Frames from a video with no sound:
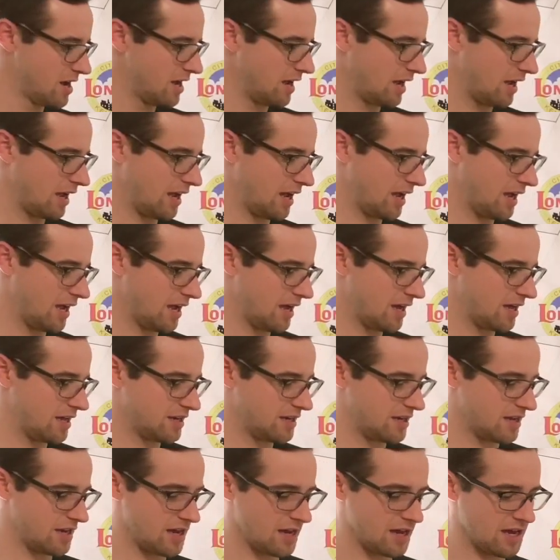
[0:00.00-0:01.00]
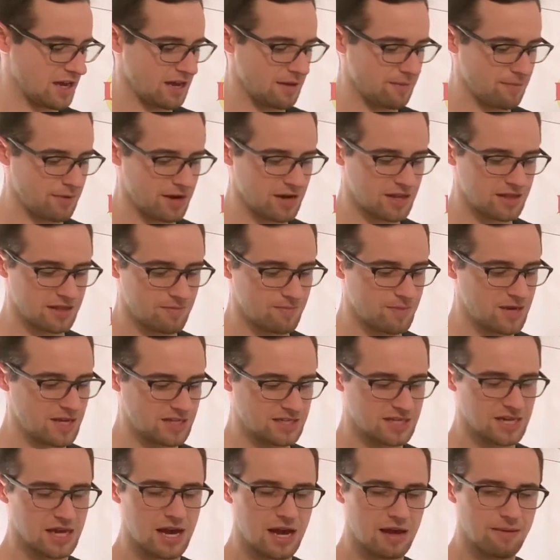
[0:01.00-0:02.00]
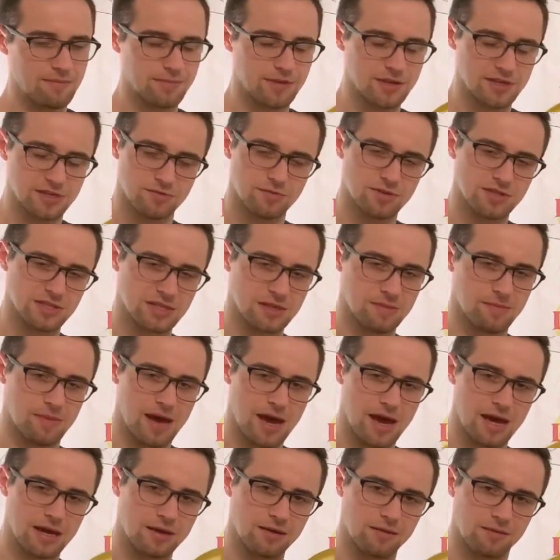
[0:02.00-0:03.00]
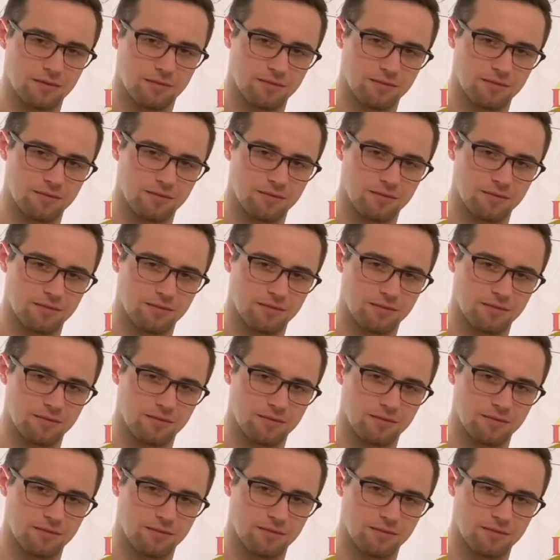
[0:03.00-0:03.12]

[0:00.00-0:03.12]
And but in the meantime, this one's in the bag.